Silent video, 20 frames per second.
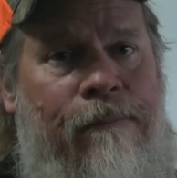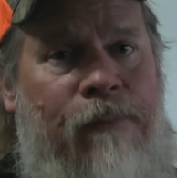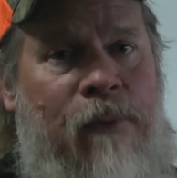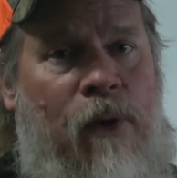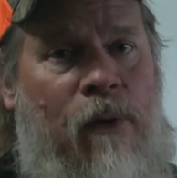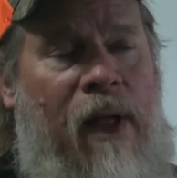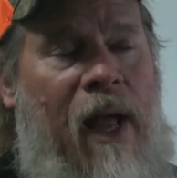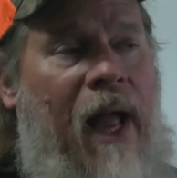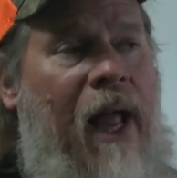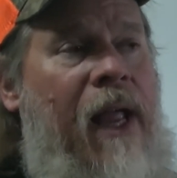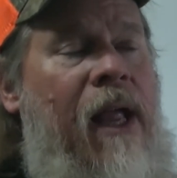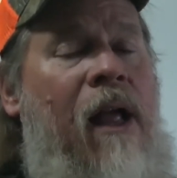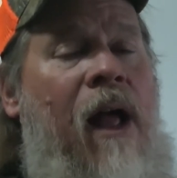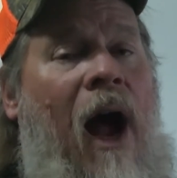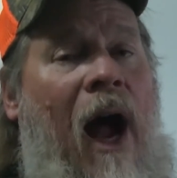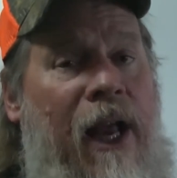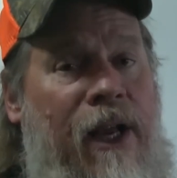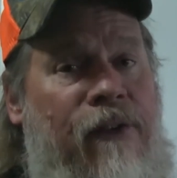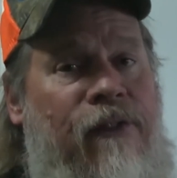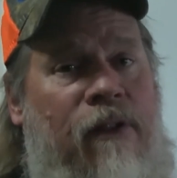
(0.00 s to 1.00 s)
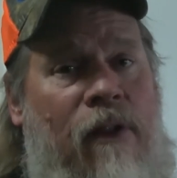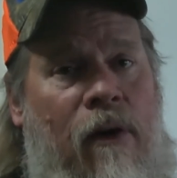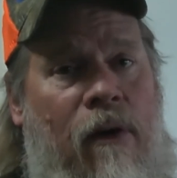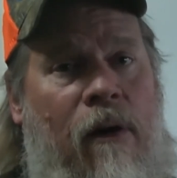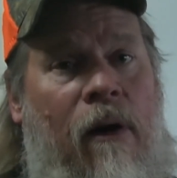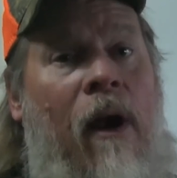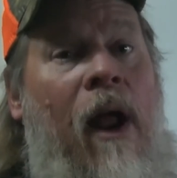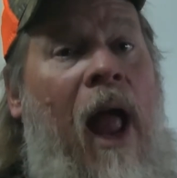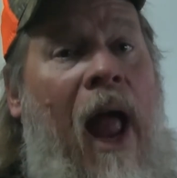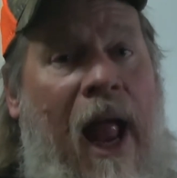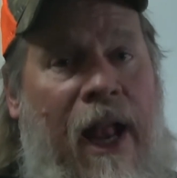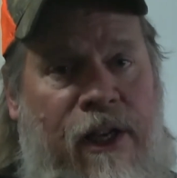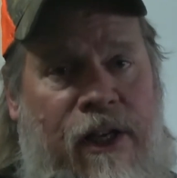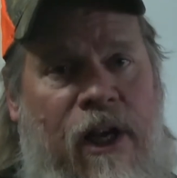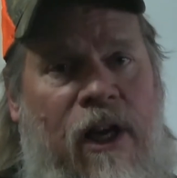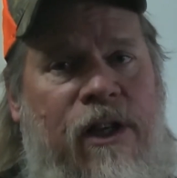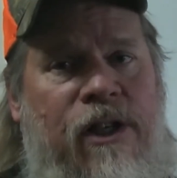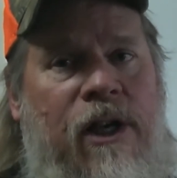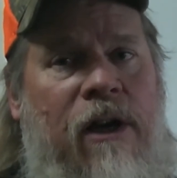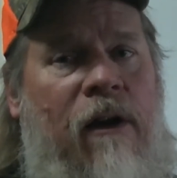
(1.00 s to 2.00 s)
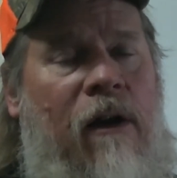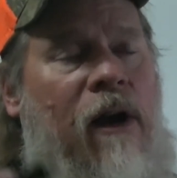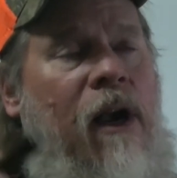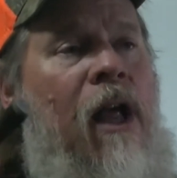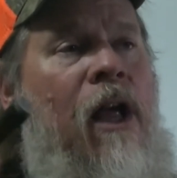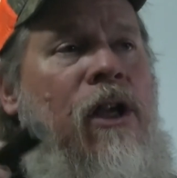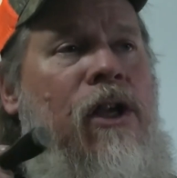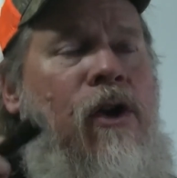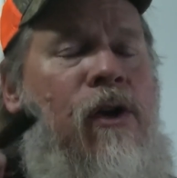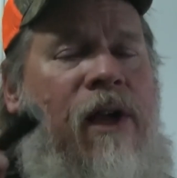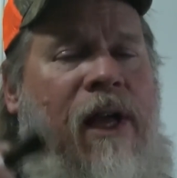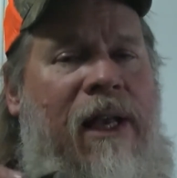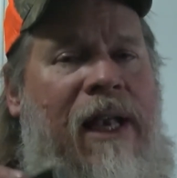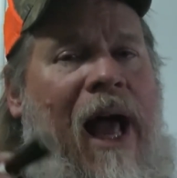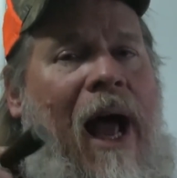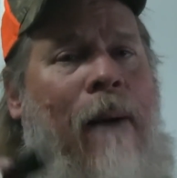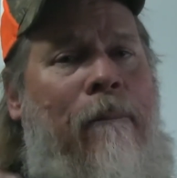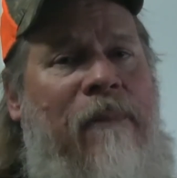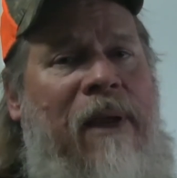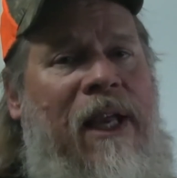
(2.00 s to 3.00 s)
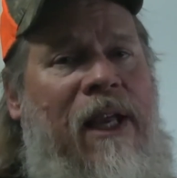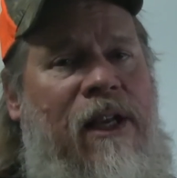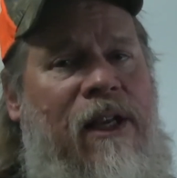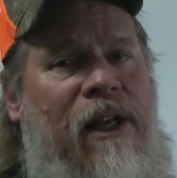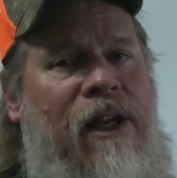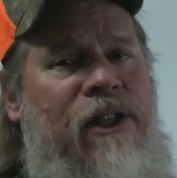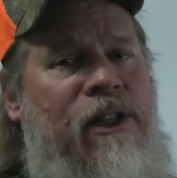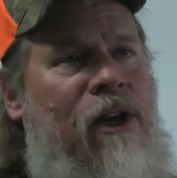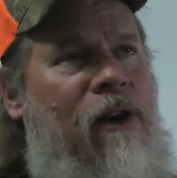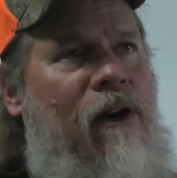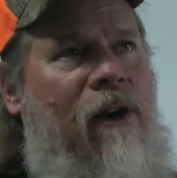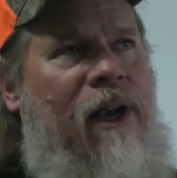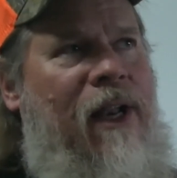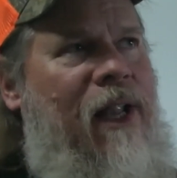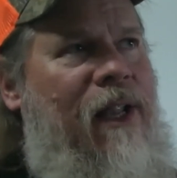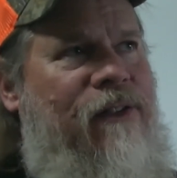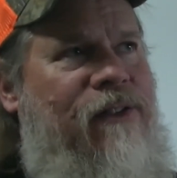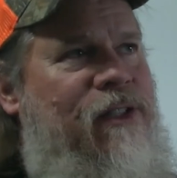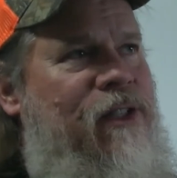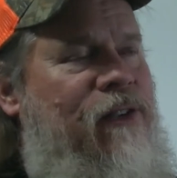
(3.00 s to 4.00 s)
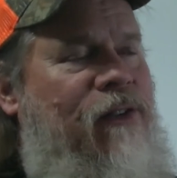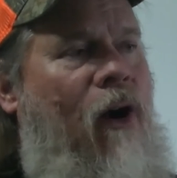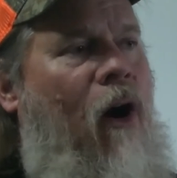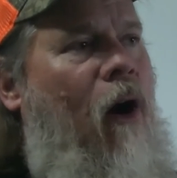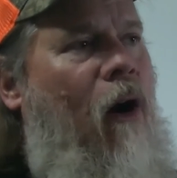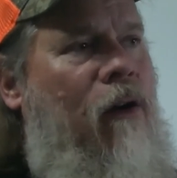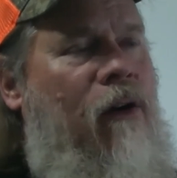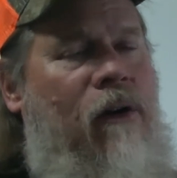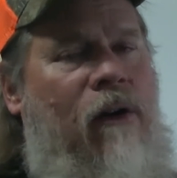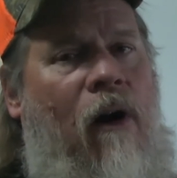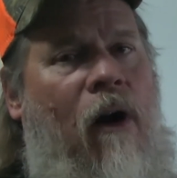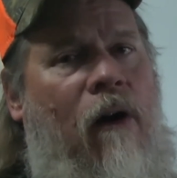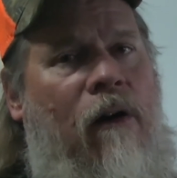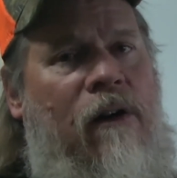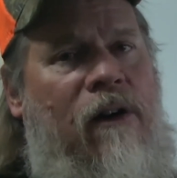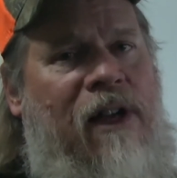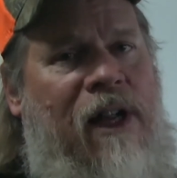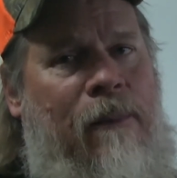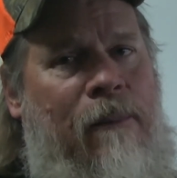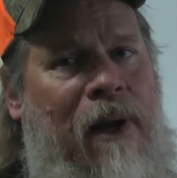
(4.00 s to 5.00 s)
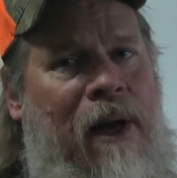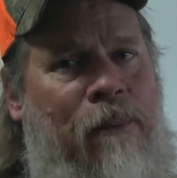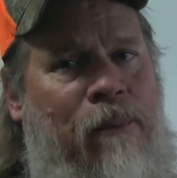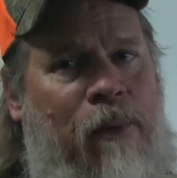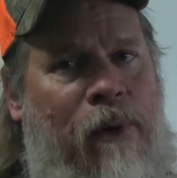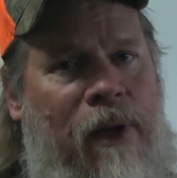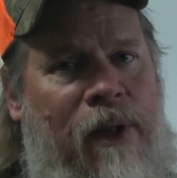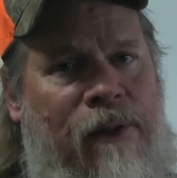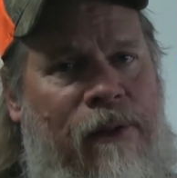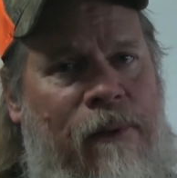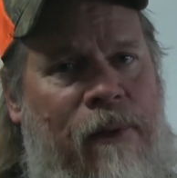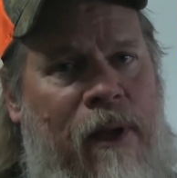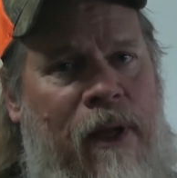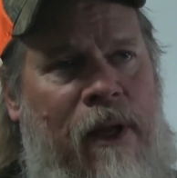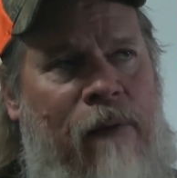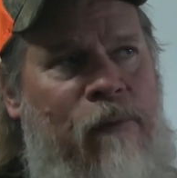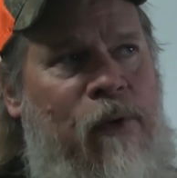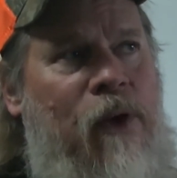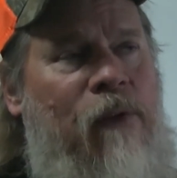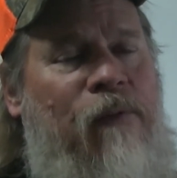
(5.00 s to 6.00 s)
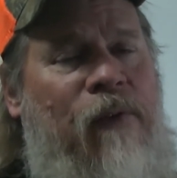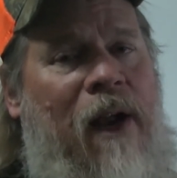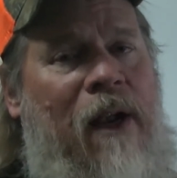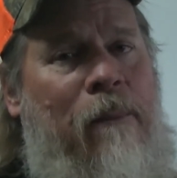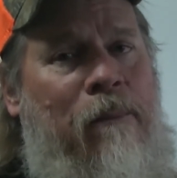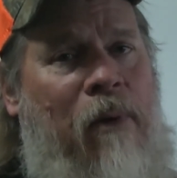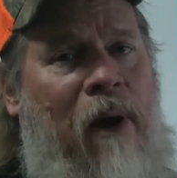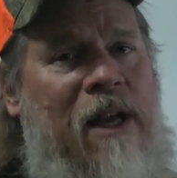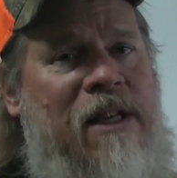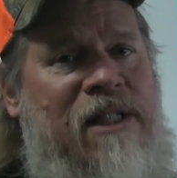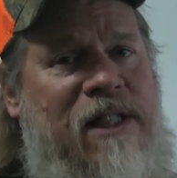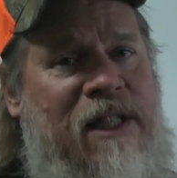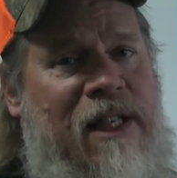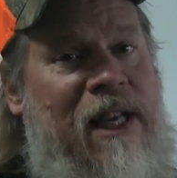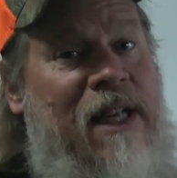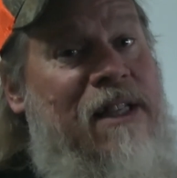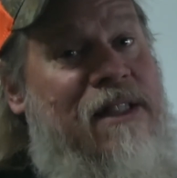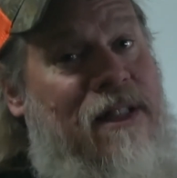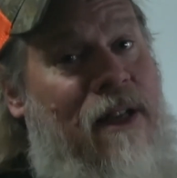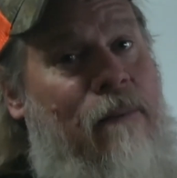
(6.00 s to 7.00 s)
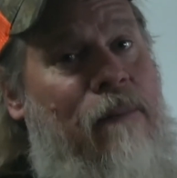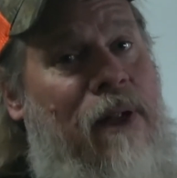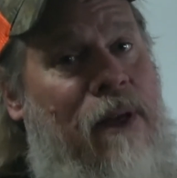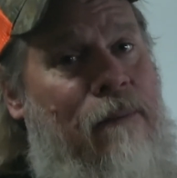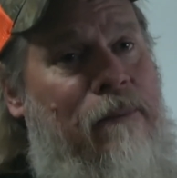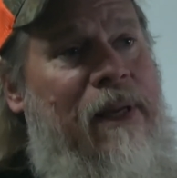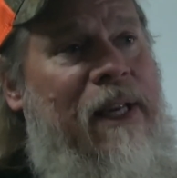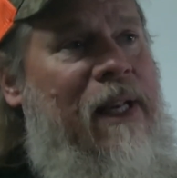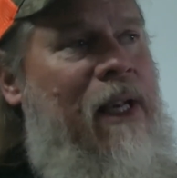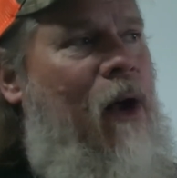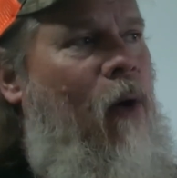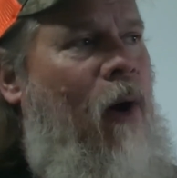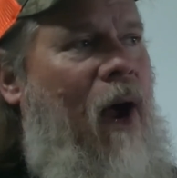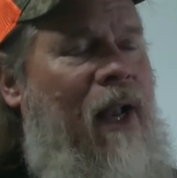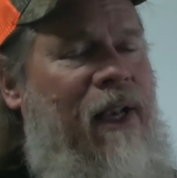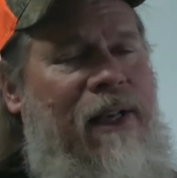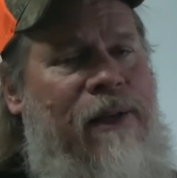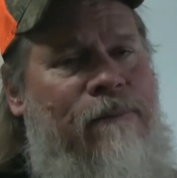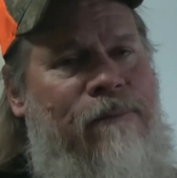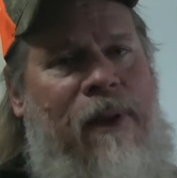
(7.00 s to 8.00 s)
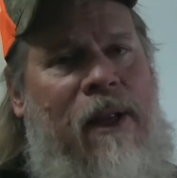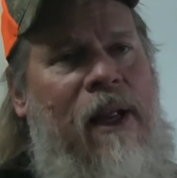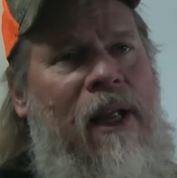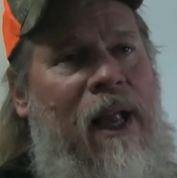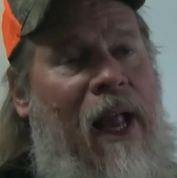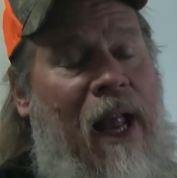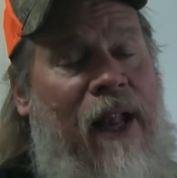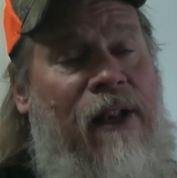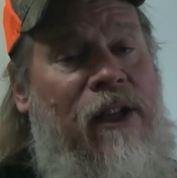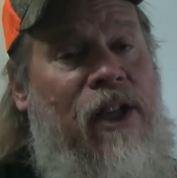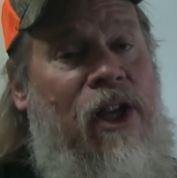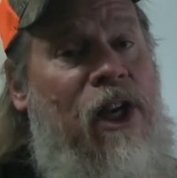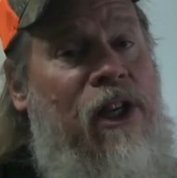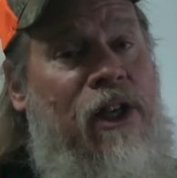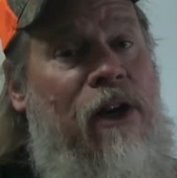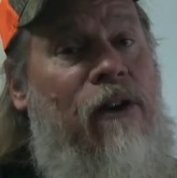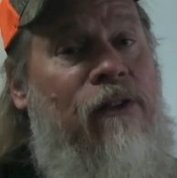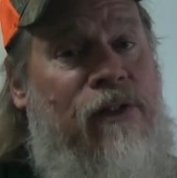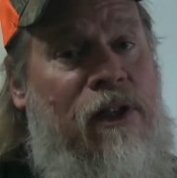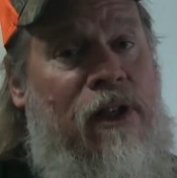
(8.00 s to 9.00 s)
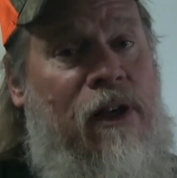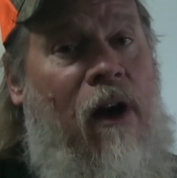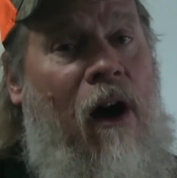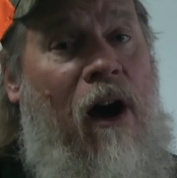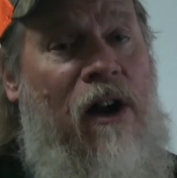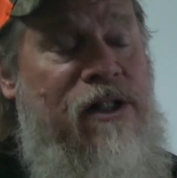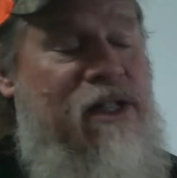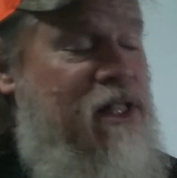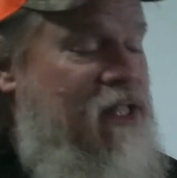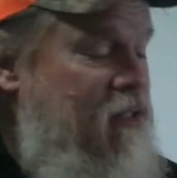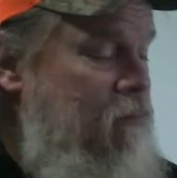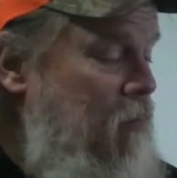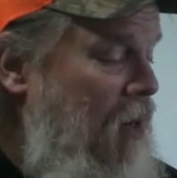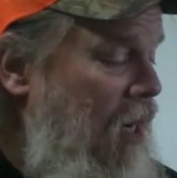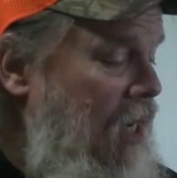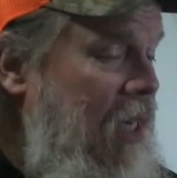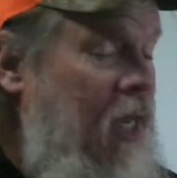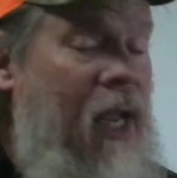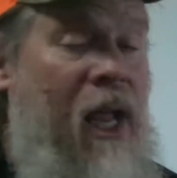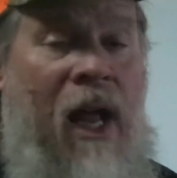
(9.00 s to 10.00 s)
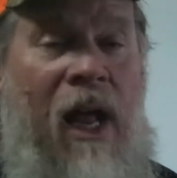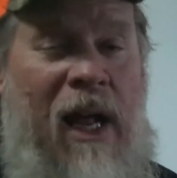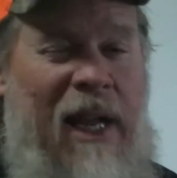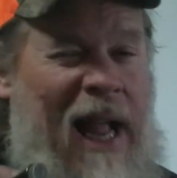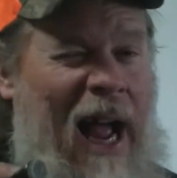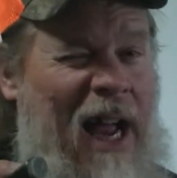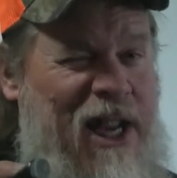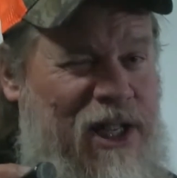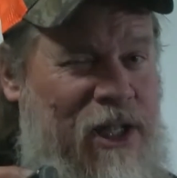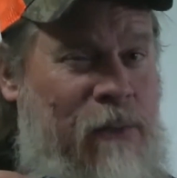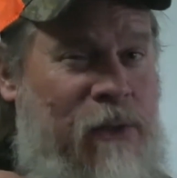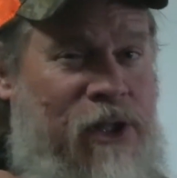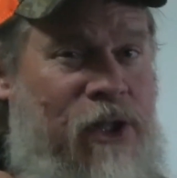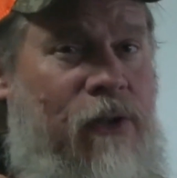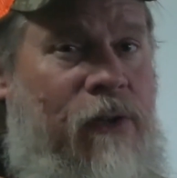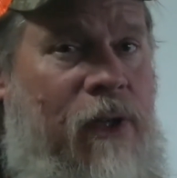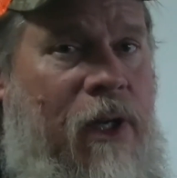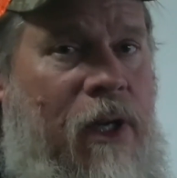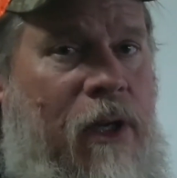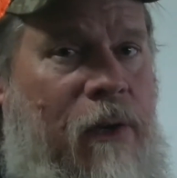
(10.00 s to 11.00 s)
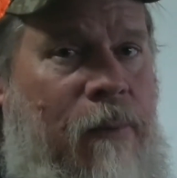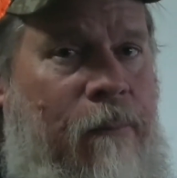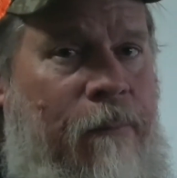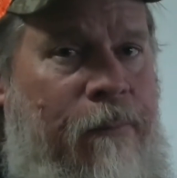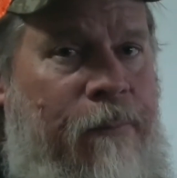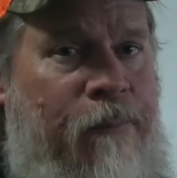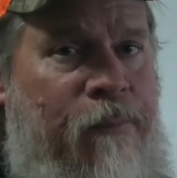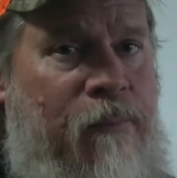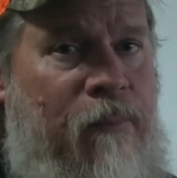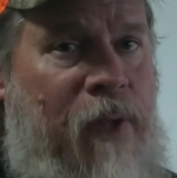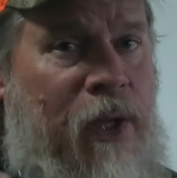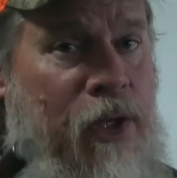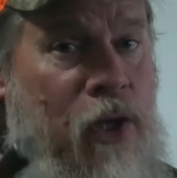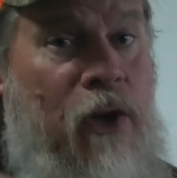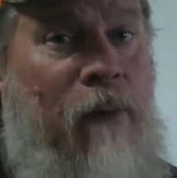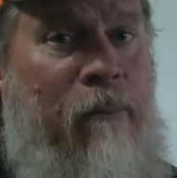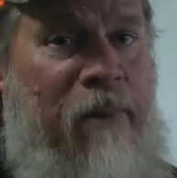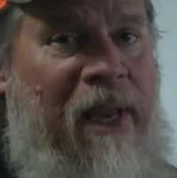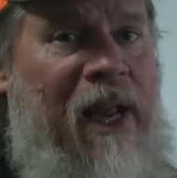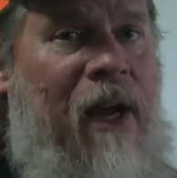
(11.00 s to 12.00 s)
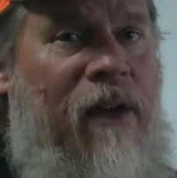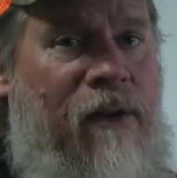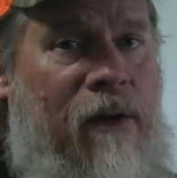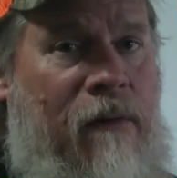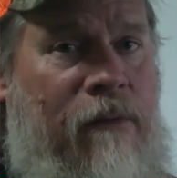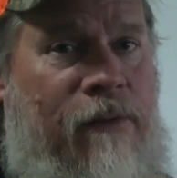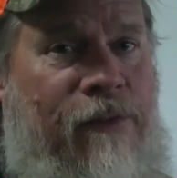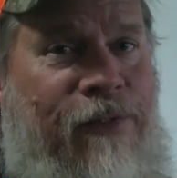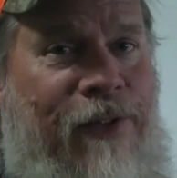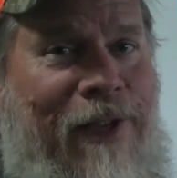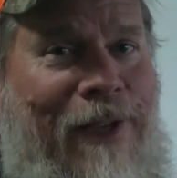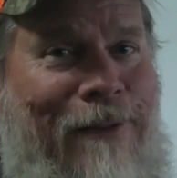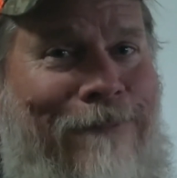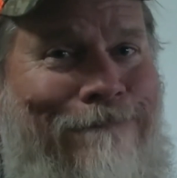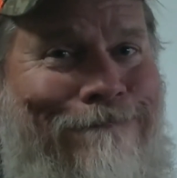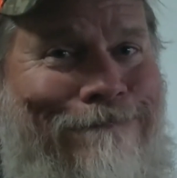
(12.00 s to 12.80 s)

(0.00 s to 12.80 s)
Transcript: Okay? I use lure. And good urine. You cannot beat good urine, and it's just harder and harder to come up with. If you found a place to get some, let me know. And good urine's going to cost you some money. Guys, you know what you can do? You can pee on your own set.